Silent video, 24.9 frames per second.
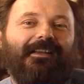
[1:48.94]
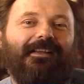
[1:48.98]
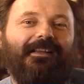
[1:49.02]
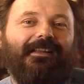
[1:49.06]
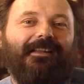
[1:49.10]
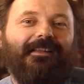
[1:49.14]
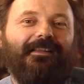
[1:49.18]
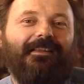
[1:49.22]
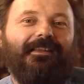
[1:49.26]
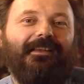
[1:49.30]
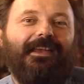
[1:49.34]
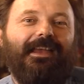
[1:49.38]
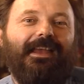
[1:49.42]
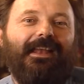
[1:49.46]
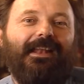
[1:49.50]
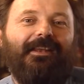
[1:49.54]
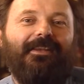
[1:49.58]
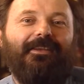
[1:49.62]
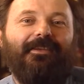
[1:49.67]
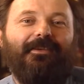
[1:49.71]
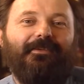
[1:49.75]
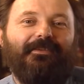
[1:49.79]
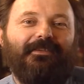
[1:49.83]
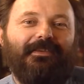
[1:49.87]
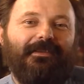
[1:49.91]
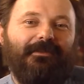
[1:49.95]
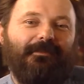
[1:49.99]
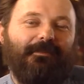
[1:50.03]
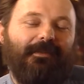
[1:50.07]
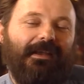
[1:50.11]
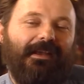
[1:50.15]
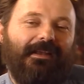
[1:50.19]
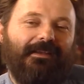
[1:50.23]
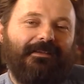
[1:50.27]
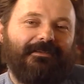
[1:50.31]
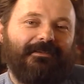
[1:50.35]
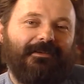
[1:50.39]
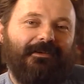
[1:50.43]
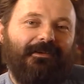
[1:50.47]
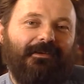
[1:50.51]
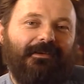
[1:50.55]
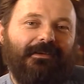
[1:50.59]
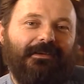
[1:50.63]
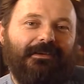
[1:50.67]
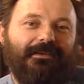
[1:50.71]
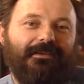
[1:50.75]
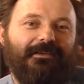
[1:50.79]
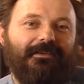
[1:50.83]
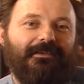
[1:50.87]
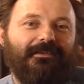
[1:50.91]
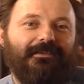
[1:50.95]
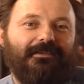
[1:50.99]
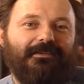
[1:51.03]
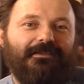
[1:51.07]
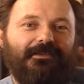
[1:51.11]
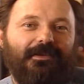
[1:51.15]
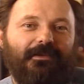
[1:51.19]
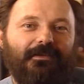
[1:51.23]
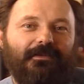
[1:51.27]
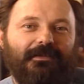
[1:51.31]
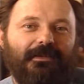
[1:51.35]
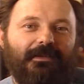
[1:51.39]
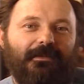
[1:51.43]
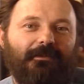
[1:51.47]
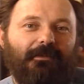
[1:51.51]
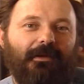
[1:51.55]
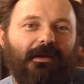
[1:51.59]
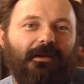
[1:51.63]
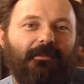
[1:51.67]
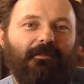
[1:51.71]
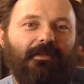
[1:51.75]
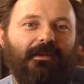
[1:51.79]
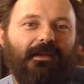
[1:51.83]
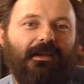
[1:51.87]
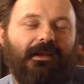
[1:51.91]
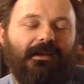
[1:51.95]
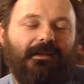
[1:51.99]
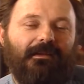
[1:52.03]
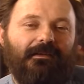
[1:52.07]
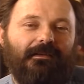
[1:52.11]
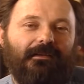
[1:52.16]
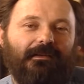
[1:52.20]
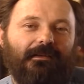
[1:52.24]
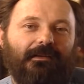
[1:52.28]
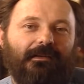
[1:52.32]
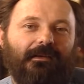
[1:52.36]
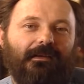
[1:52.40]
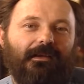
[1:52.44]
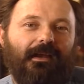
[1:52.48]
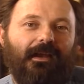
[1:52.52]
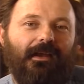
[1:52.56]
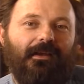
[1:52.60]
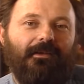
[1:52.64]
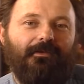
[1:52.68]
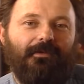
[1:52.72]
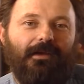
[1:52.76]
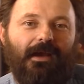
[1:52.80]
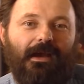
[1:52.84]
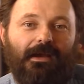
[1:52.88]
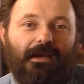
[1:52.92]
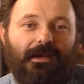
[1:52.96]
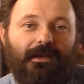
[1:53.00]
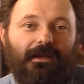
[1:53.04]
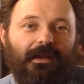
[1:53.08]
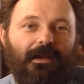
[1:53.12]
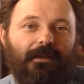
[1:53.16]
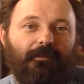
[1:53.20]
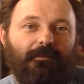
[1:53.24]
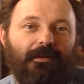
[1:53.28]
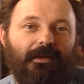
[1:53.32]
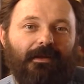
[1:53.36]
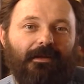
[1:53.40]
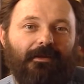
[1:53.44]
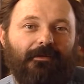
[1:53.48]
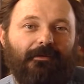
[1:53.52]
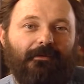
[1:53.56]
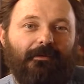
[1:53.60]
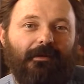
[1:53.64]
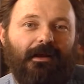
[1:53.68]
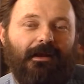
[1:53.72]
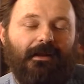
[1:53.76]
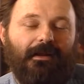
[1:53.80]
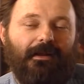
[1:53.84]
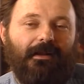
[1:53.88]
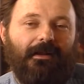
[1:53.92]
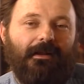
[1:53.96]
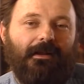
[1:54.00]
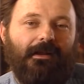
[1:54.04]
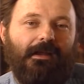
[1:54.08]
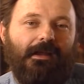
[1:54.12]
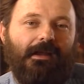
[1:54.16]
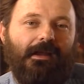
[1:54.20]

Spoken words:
The key to using the bandsaw is choosing the right blade and tracking that blade correctly.